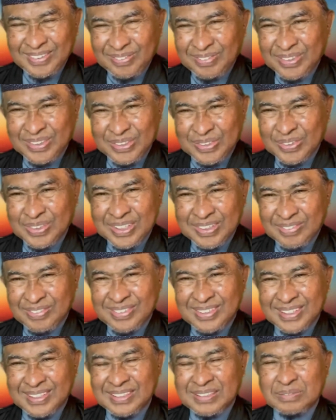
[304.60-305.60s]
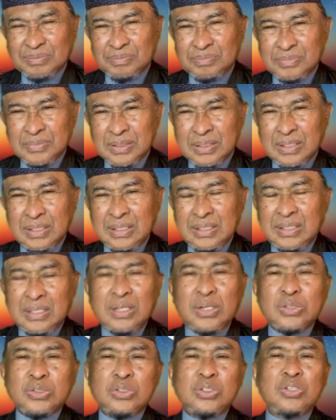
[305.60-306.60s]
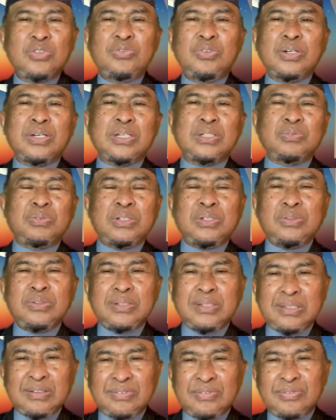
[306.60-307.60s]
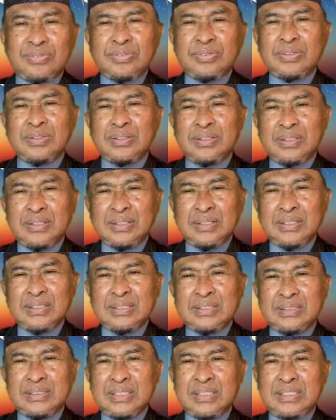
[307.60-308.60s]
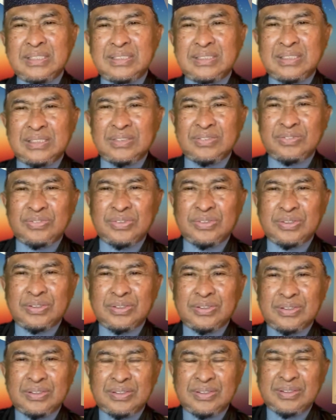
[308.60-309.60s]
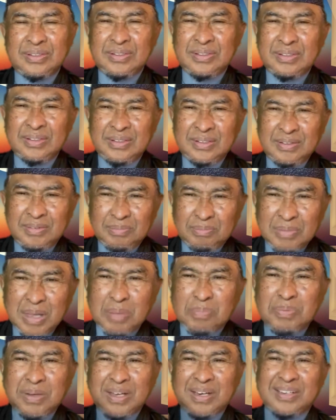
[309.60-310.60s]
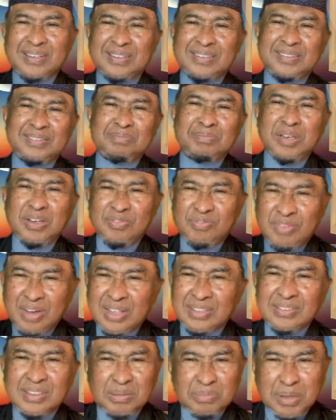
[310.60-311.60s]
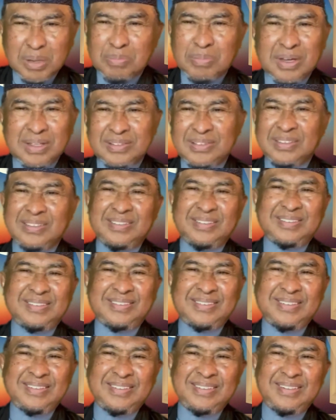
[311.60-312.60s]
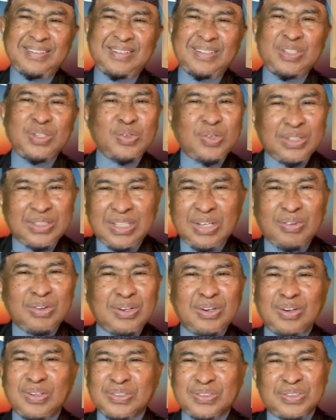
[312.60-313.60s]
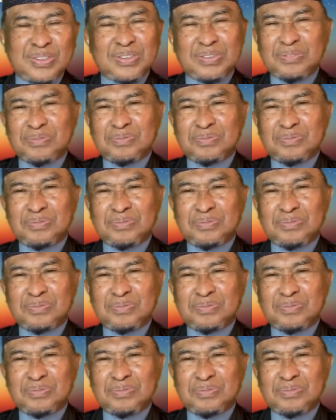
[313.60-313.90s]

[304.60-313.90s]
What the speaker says: when you give that, and also don't forget, when you give, say this is for my parent, my father and my mother. you get reward also.